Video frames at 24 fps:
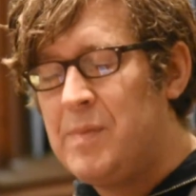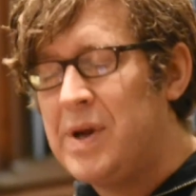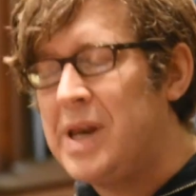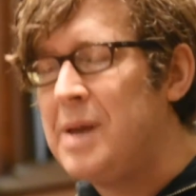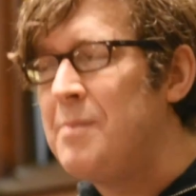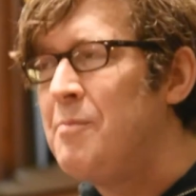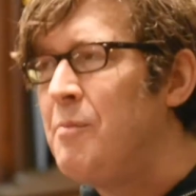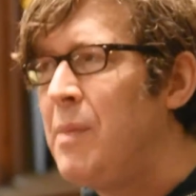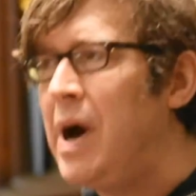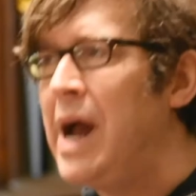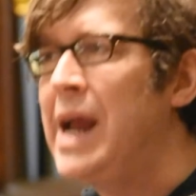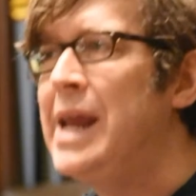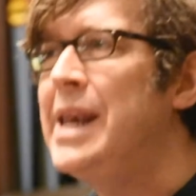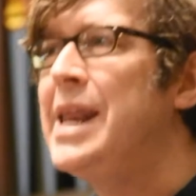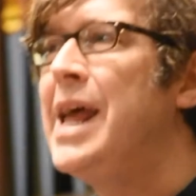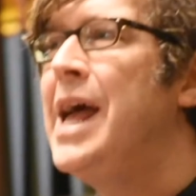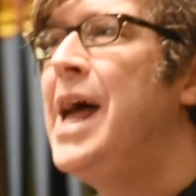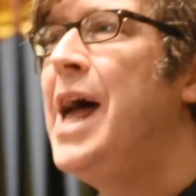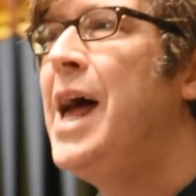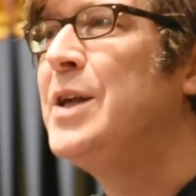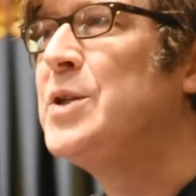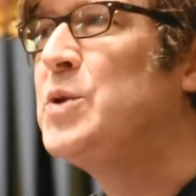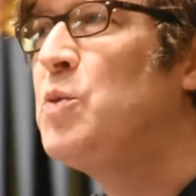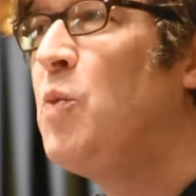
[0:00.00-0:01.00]
but it might
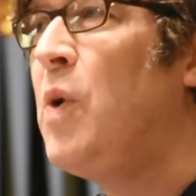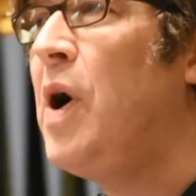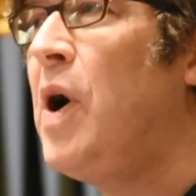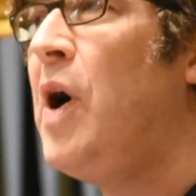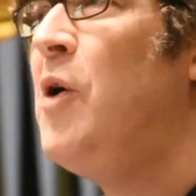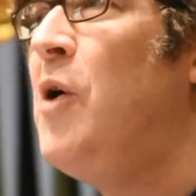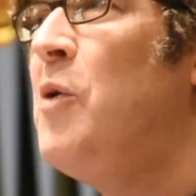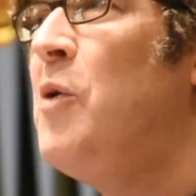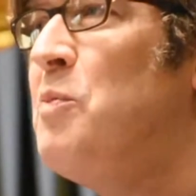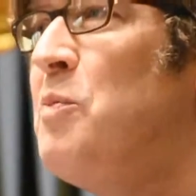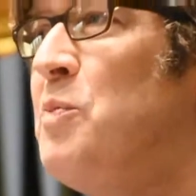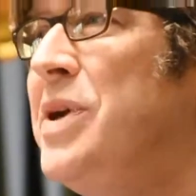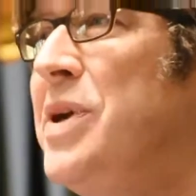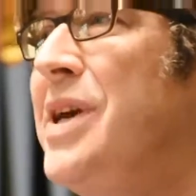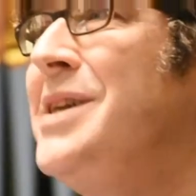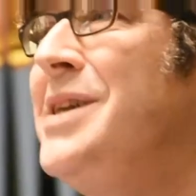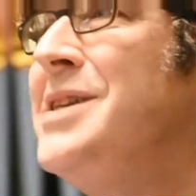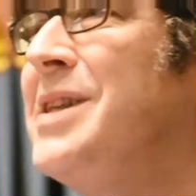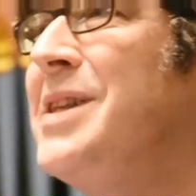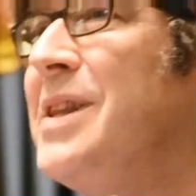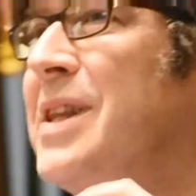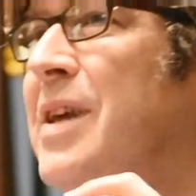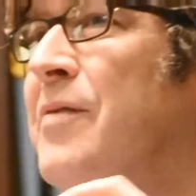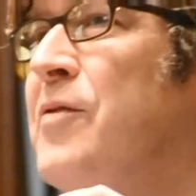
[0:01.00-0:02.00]
as well be
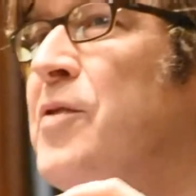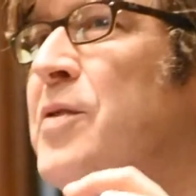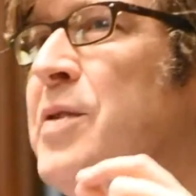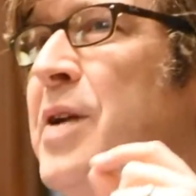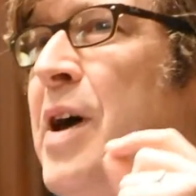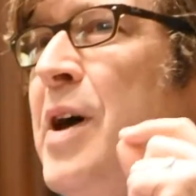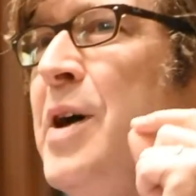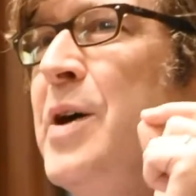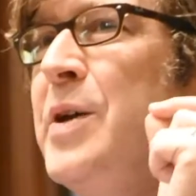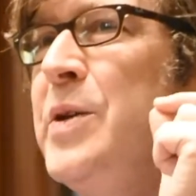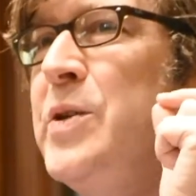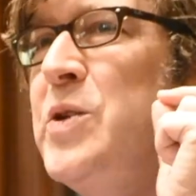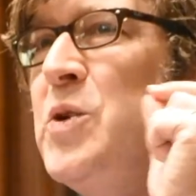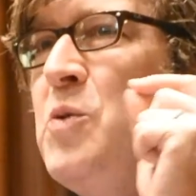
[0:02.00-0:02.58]
delivered